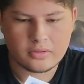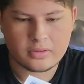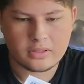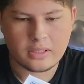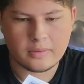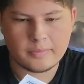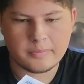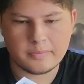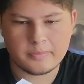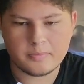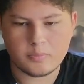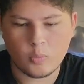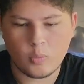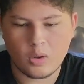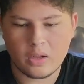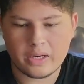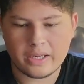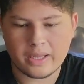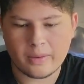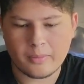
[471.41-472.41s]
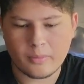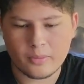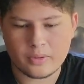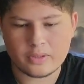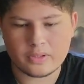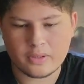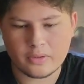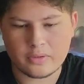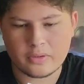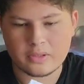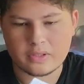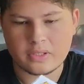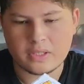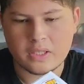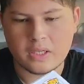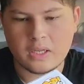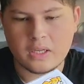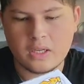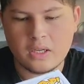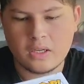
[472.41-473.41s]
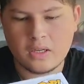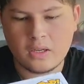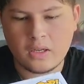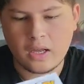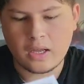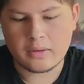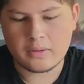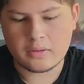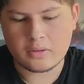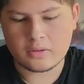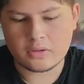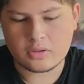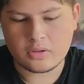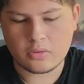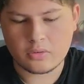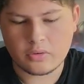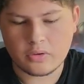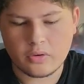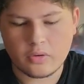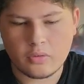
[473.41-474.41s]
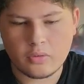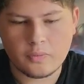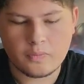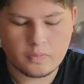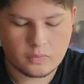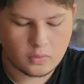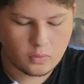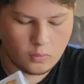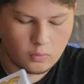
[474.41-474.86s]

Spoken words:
Because I want to get more sodas. I don't know.